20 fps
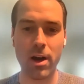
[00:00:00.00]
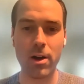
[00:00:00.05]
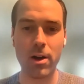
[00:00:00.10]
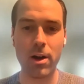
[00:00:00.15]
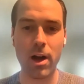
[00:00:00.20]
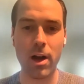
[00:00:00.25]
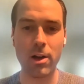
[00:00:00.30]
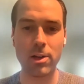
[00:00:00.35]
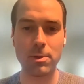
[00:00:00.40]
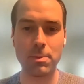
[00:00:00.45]

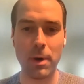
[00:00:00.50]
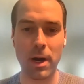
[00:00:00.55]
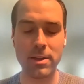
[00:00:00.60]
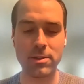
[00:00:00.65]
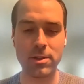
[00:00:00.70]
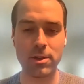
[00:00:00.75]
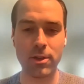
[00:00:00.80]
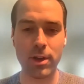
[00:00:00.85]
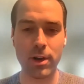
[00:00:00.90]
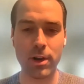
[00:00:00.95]
our
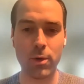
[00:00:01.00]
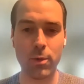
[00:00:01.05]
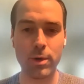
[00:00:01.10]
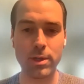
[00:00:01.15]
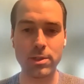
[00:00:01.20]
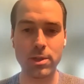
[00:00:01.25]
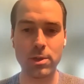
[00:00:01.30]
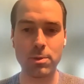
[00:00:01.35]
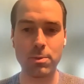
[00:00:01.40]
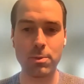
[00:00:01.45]
sponsored clinical
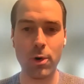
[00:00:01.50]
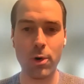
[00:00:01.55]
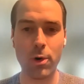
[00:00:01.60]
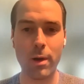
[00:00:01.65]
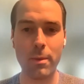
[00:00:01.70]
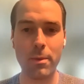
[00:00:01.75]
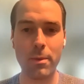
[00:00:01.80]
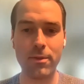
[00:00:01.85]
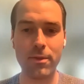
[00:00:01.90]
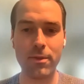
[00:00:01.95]
research
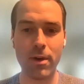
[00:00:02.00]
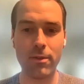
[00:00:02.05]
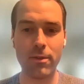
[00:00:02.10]
program